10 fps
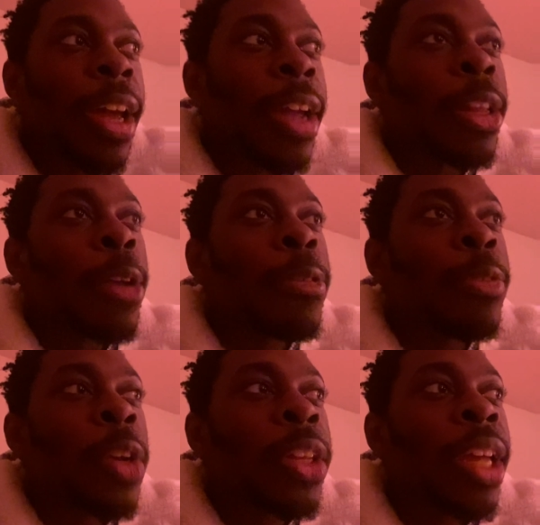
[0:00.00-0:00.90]
And I
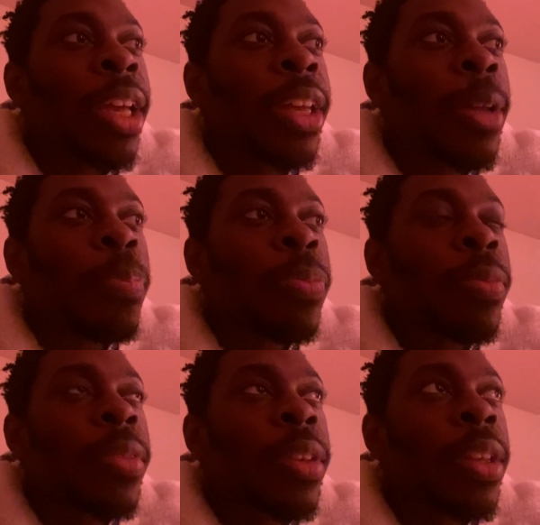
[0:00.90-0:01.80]
feel like
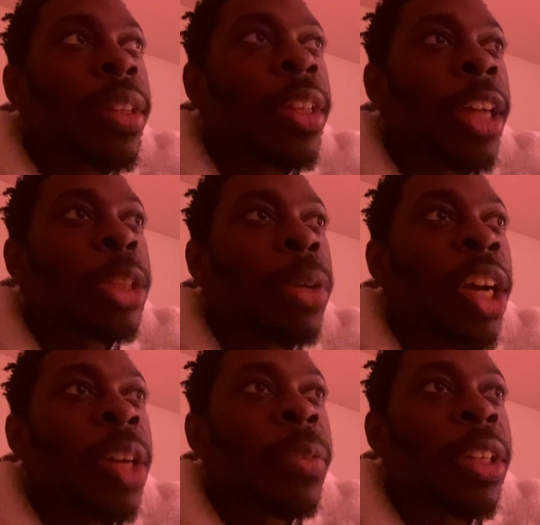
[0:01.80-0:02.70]
that's
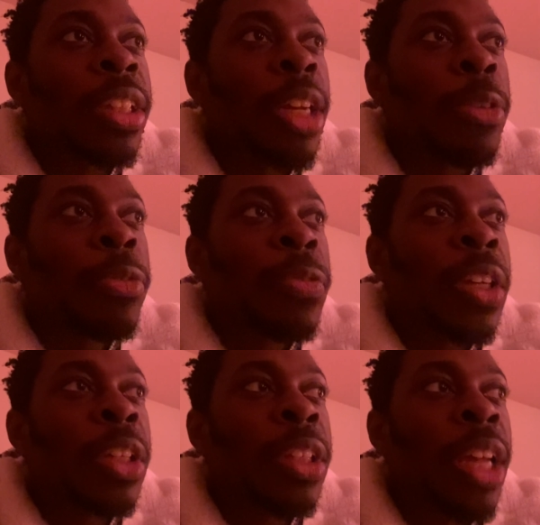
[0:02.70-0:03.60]
probably because I
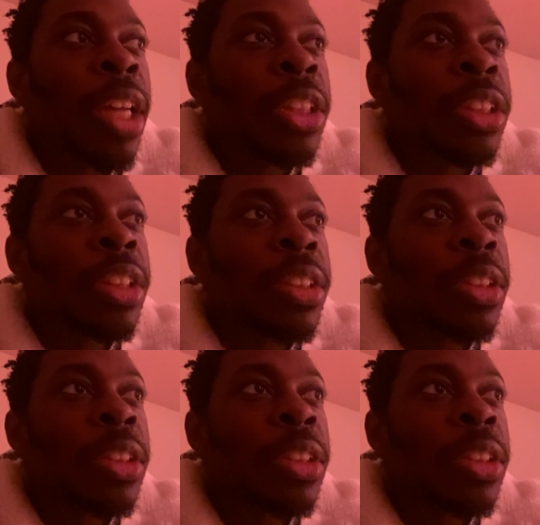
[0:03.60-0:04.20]
feel like she's